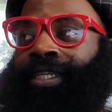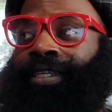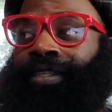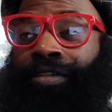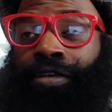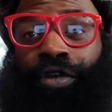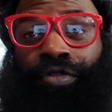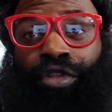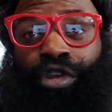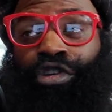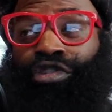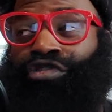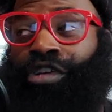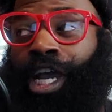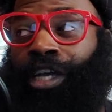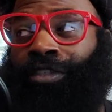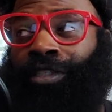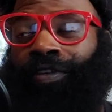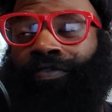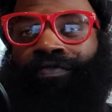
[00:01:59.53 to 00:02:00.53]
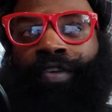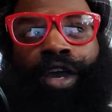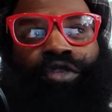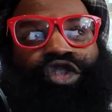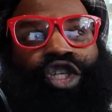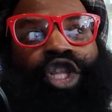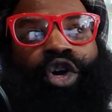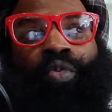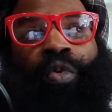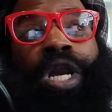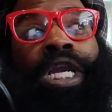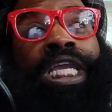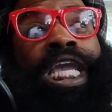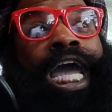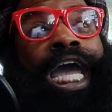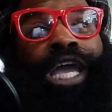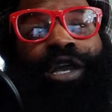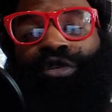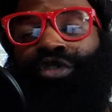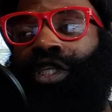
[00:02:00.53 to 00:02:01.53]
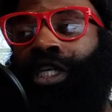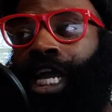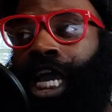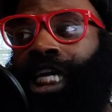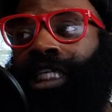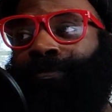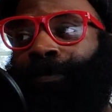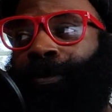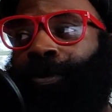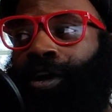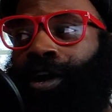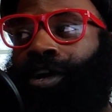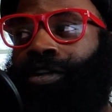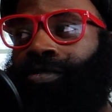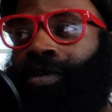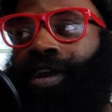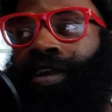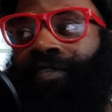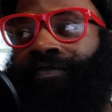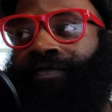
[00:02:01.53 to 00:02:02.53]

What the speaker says: The Trouts and Fauci, the one guy who's an expert on Corona